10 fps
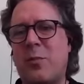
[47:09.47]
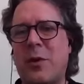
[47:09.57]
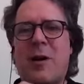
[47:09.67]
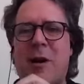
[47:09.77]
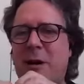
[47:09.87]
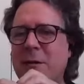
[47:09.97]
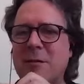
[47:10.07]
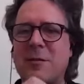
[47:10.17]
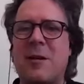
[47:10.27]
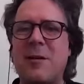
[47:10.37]
by heart
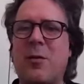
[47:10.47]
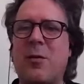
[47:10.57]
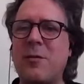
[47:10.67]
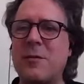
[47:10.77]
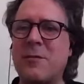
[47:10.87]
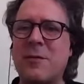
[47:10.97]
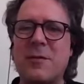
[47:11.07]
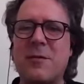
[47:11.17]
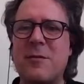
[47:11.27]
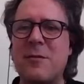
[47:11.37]
inside all the different